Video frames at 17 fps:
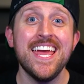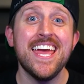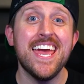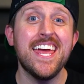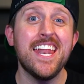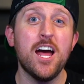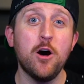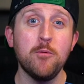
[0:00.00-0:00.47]

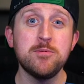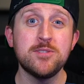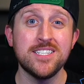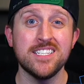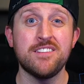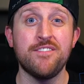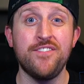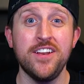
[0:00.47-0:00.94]
it helps
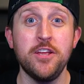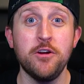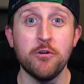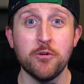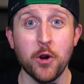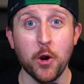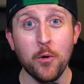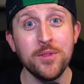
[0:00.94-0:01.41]
this video
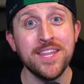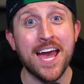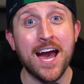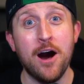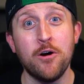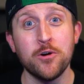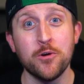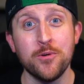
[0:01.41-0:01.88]
grow in the
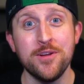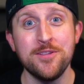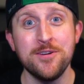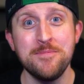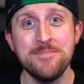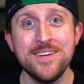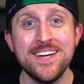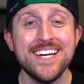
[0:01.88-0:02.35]

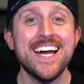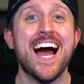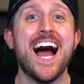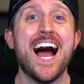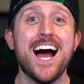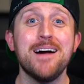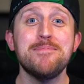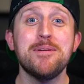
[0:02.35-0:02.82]
algorithm
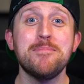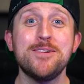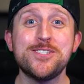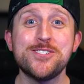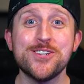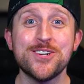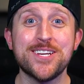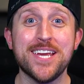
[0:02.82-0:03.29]
i'm
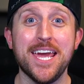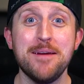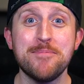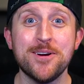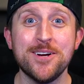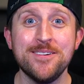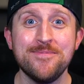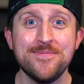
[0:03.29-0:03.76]
immature
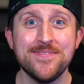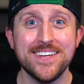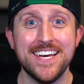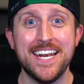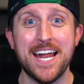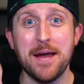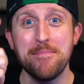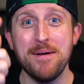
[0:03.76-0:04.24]
gamer and i'm